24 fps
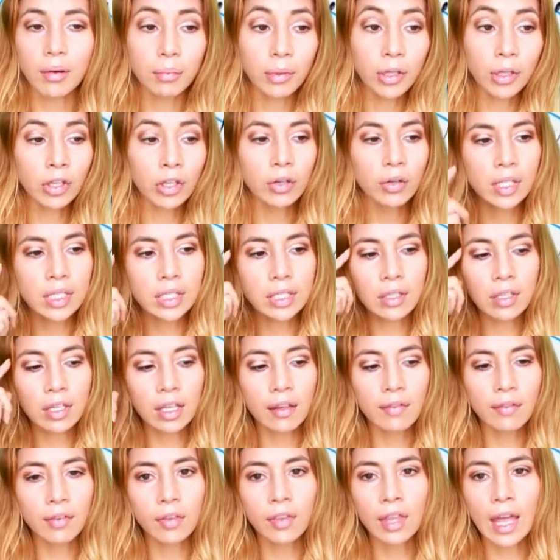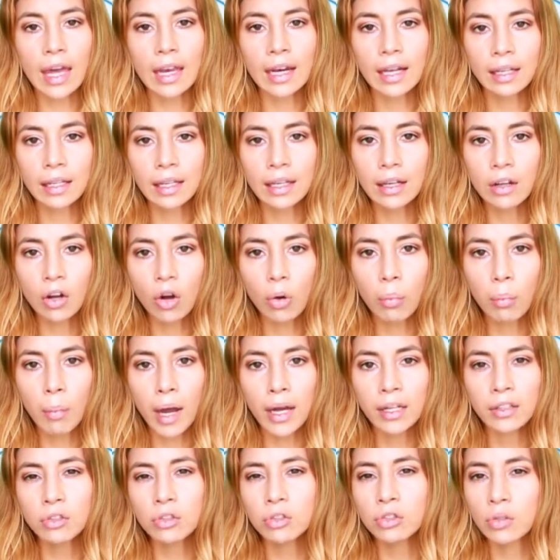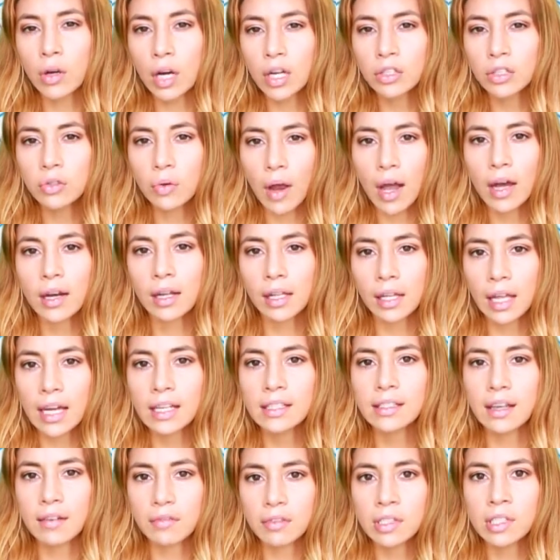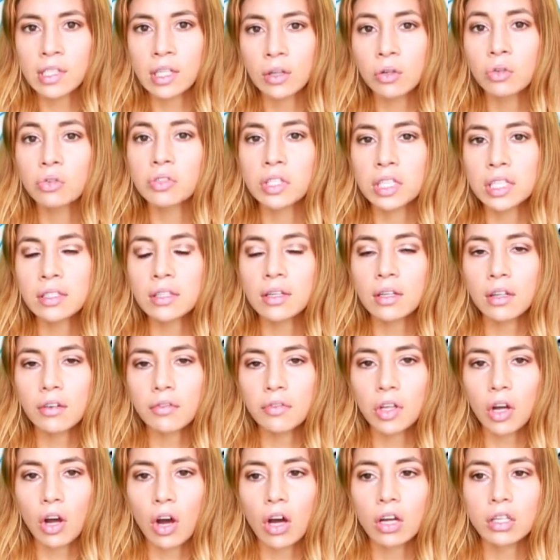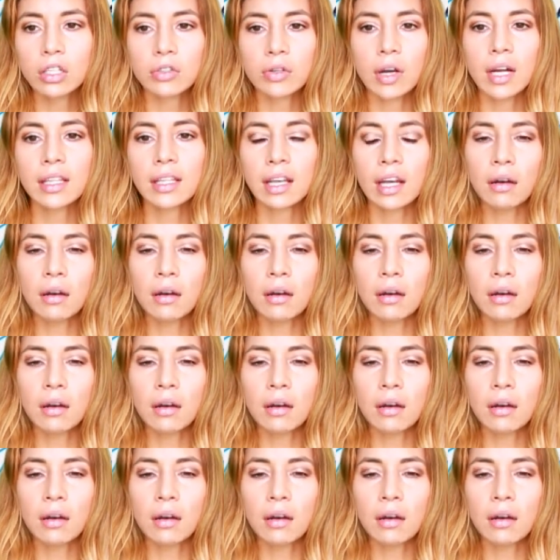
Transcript: Mercury is going to give you the analytical mind to try to analyze every single detail of the contract,